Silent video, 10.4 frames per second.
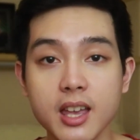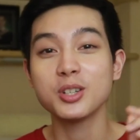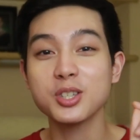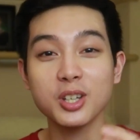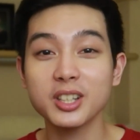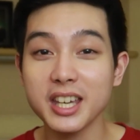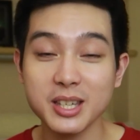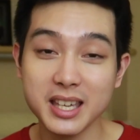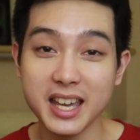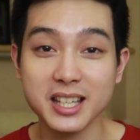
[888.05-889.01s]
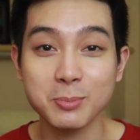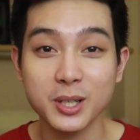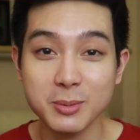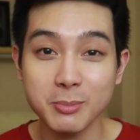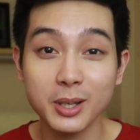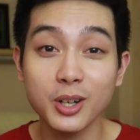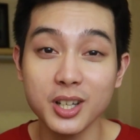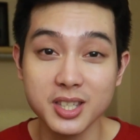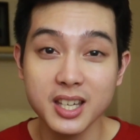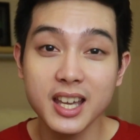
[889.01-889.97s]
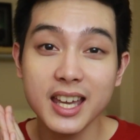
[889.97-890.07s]
consult kayo sa experts
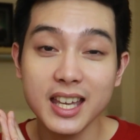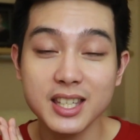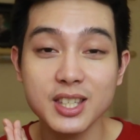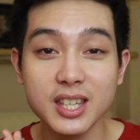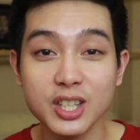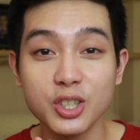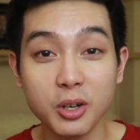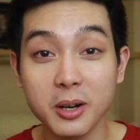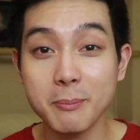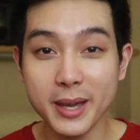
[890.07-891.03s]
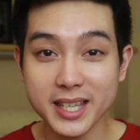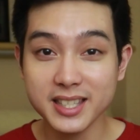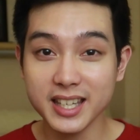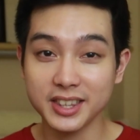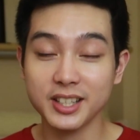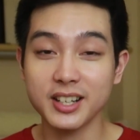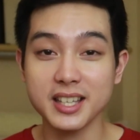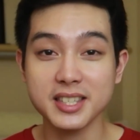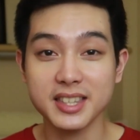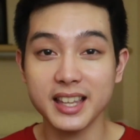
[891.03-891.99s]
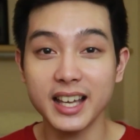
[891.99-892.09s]
because it is in your best
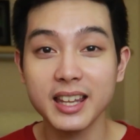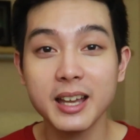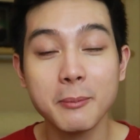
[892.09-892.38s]
interest that